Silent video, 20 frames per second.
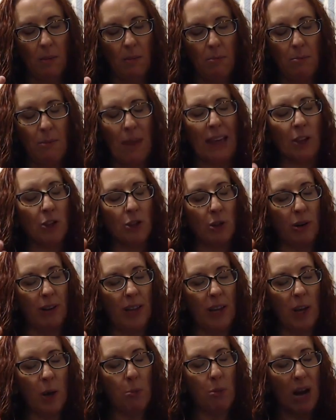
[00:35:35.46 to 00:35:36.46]
Make sure
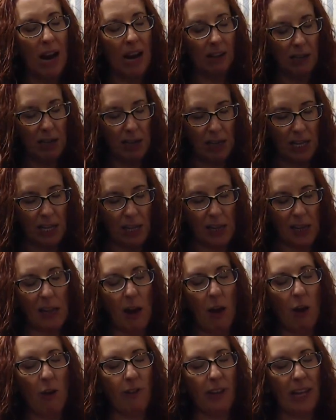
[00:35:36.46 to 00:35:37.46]
that you're practicing
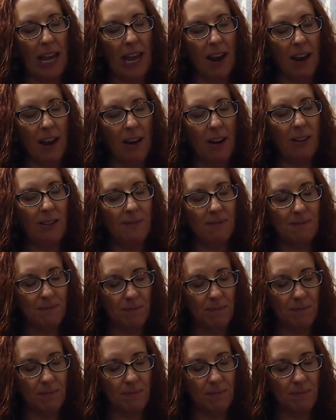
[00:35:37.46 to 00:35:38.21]
self-care.